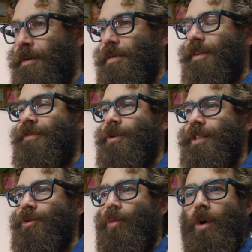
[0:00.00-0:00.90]
But if there
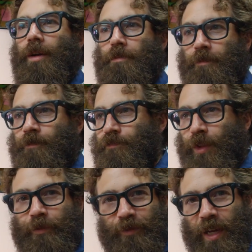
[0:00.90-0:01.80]
is
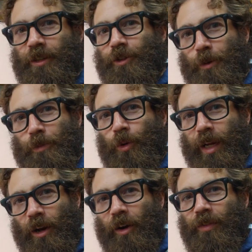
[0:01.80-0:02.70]
one failure
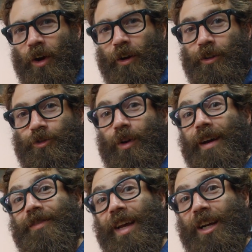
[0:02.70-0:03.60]
point on the hard
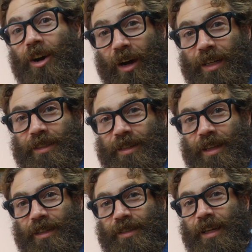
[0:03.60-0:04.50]
drive that caused
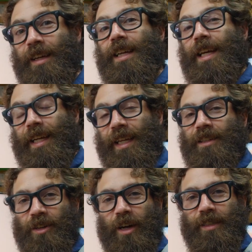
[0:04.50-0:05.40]
this, it
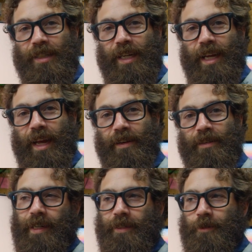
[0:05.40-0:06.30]
can cause it again.
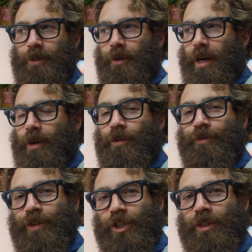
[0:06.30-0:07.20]
I don't know how
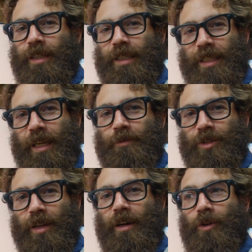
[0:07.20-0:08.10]
efficient the
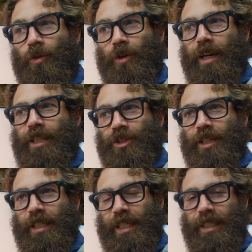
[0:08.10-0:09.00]
Samsung or
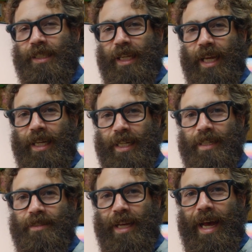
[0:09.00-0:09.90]
HDD scan
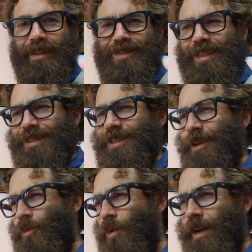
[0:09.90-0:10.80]
is at
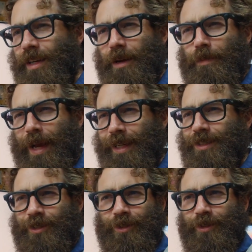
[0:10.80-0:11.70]
sensing one
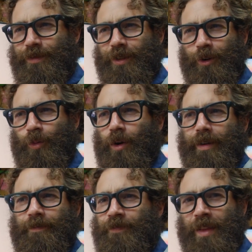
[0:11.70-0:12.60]
capacitor or
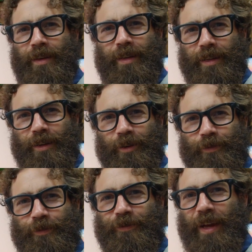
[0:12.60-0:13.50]
one
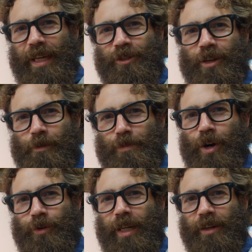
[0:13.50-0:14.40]
failed
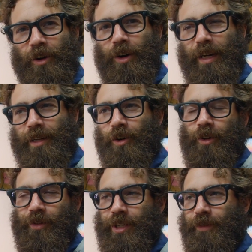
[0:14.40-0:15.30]
component on
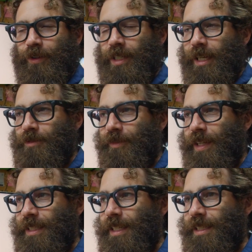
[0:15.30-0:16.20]
all the different types of
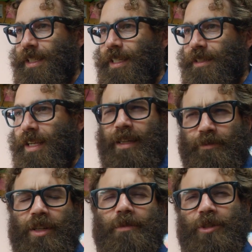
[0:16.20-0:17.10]
SSDs.
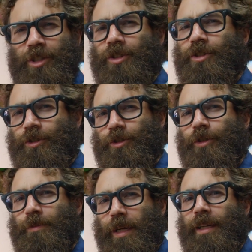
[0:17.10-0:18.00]
Samsung Magician
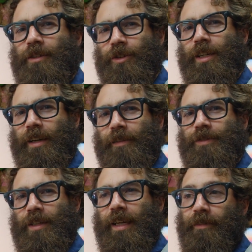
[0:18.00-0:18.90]
should be good
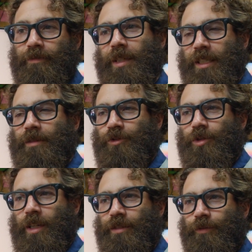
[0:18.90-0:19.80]
enough to give me some
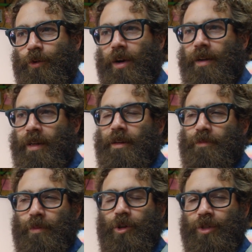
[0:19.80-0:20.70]
trust for it,
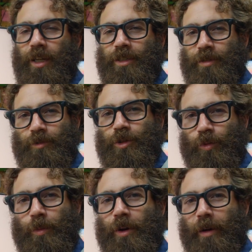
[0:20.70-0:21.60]
but most customers
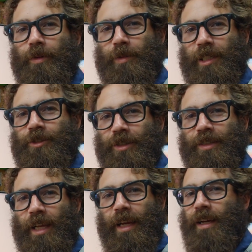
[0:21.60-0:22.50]
will probably
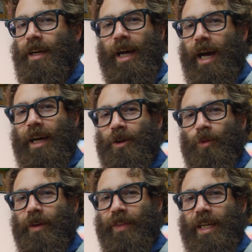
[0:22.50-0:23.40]
just say, I
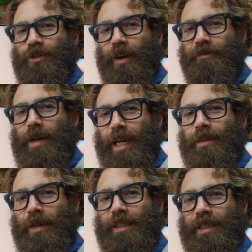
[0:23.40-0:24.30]
don't want that drive back
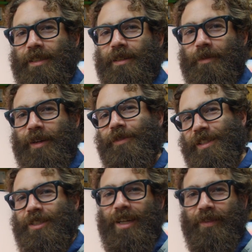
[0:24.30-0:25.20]
in my system if
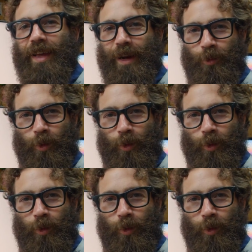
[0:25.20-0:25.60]
it's done that